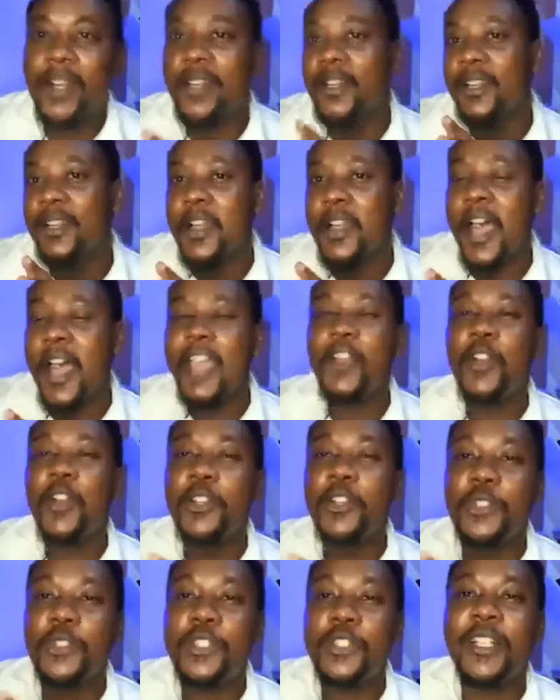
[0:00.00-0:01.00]
you going to
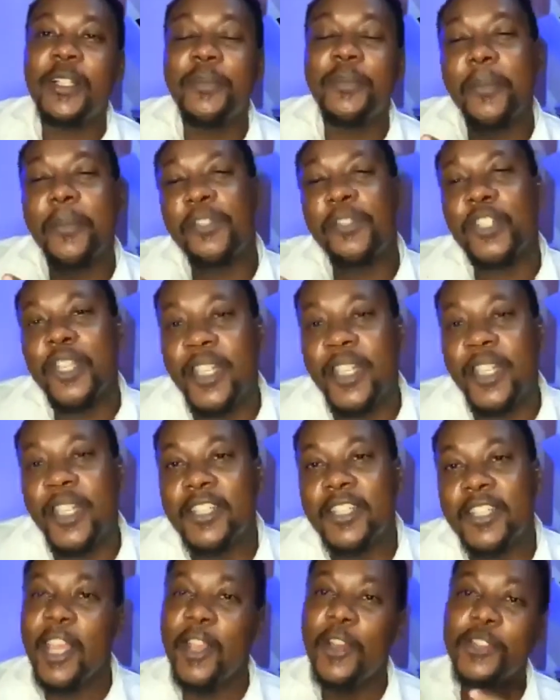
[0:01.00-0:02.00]
tell me I'm Janat? Are you
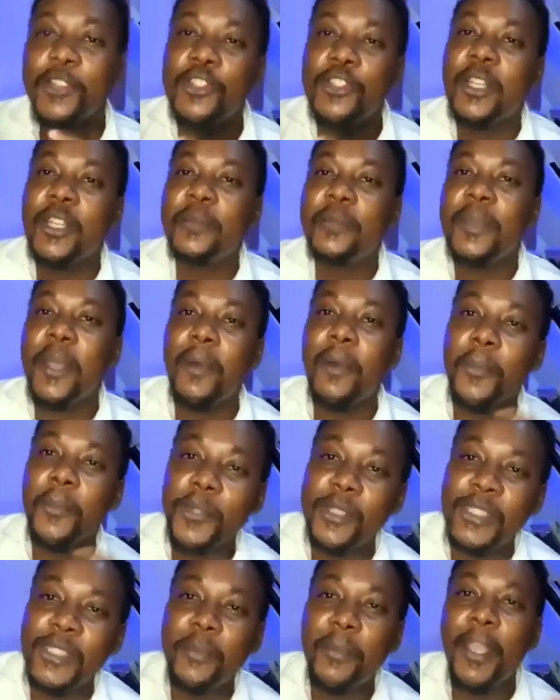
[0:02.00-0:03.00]
going to tell me I'm a
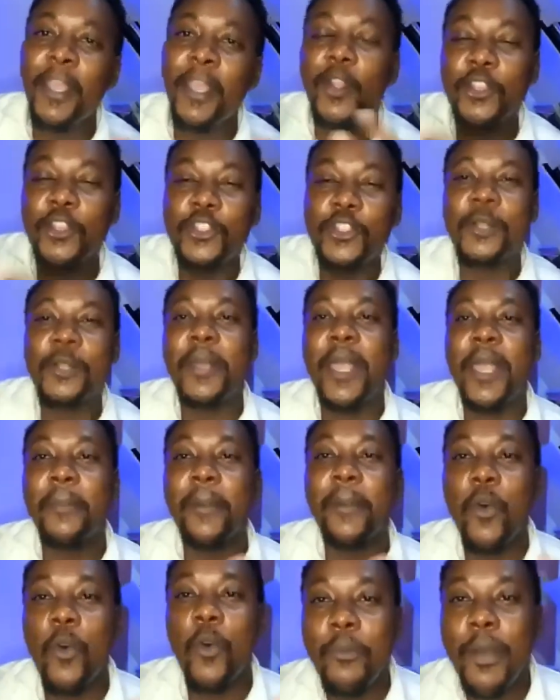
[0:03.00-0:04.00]
Muslim? Are you going to tell me I'm a
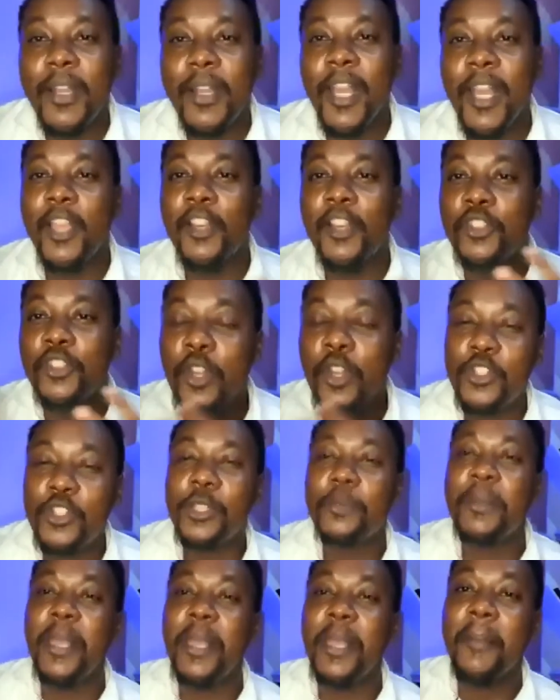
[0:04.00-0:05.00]
woman? Are you going to tell me
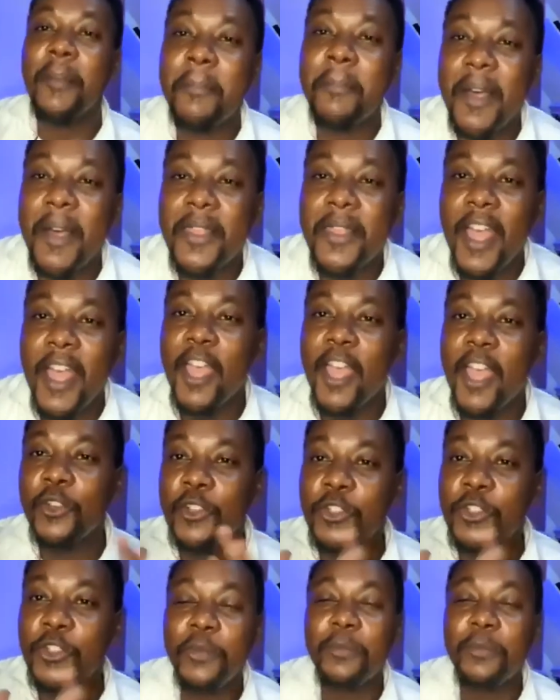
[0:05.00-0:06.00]
I'm a mother? Are you going to
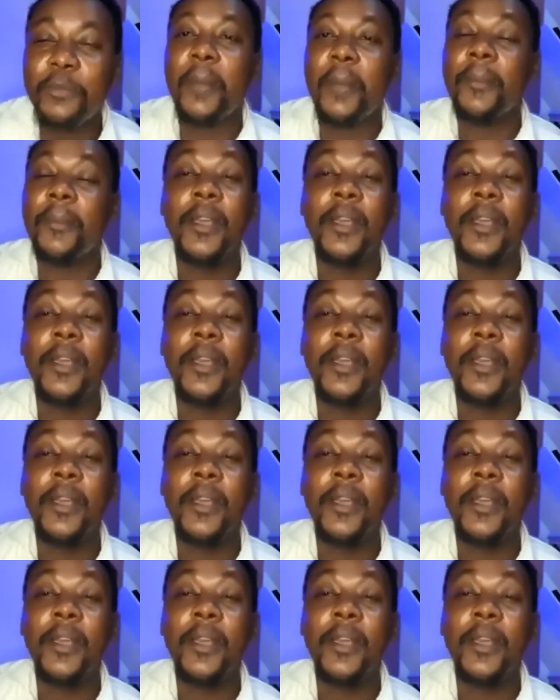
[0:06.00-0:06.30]
tell me I'm...